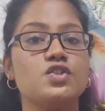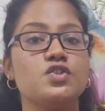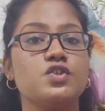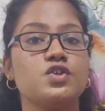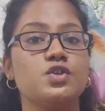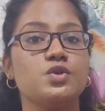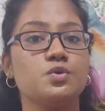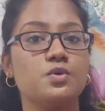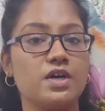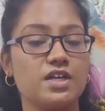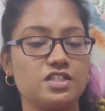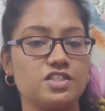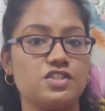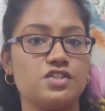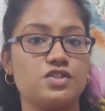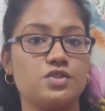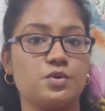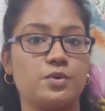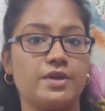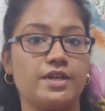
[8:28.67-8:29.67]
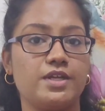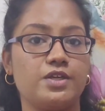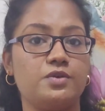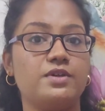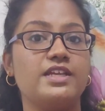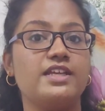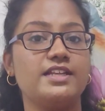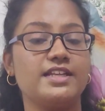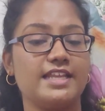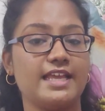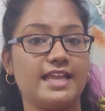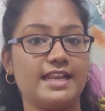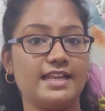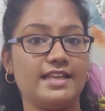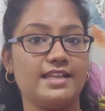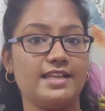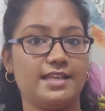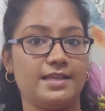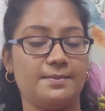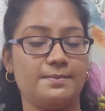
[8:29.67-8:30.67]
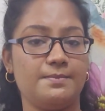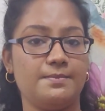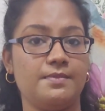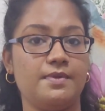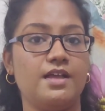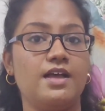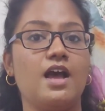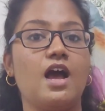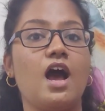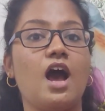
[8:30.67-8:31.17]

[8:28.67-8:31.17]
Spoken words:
So you are just going to tell him